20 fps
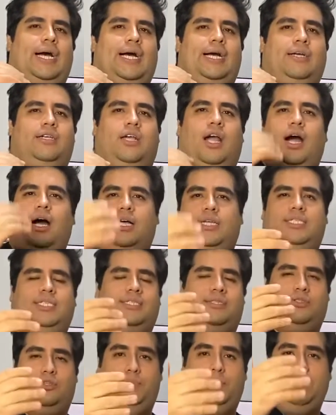cause
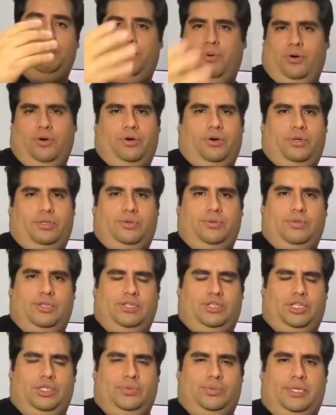to be bored to the
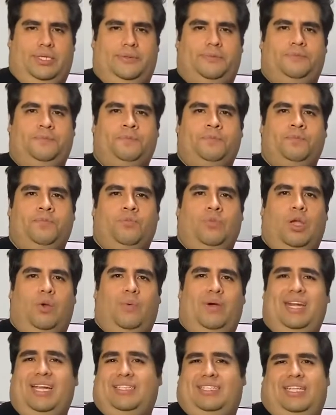children?
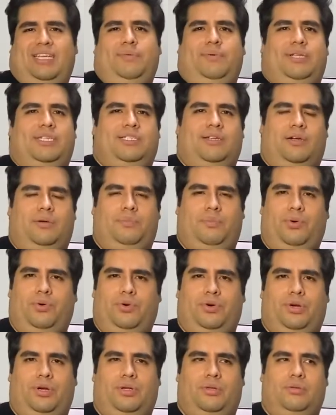What activities are
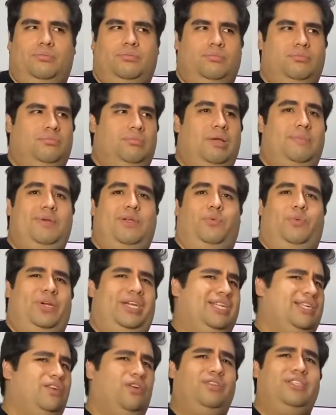bored? Maybe
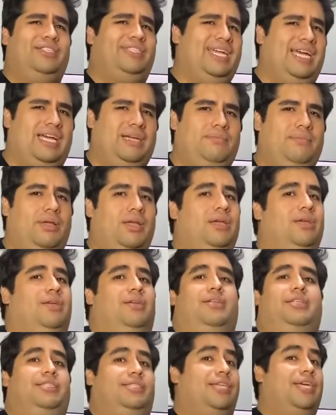reading all the time.
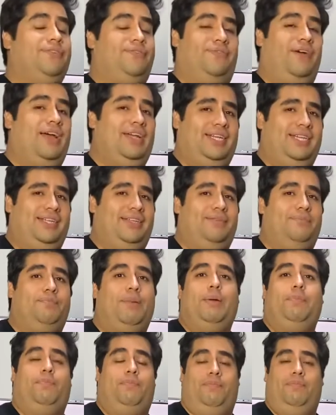It's not funny.
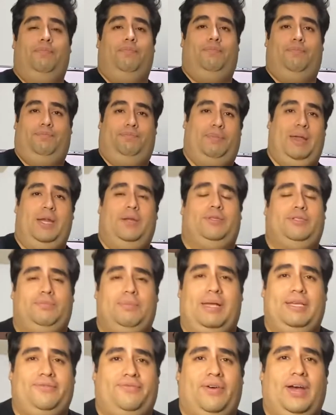Parents
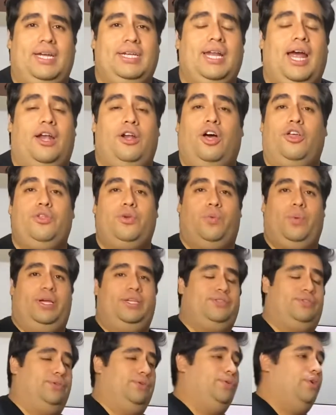must find another
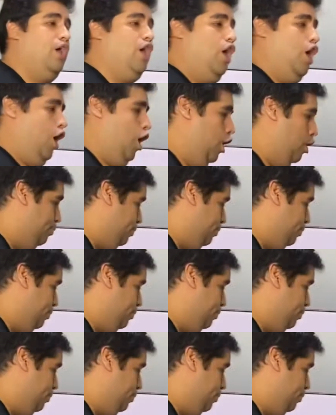ways to help their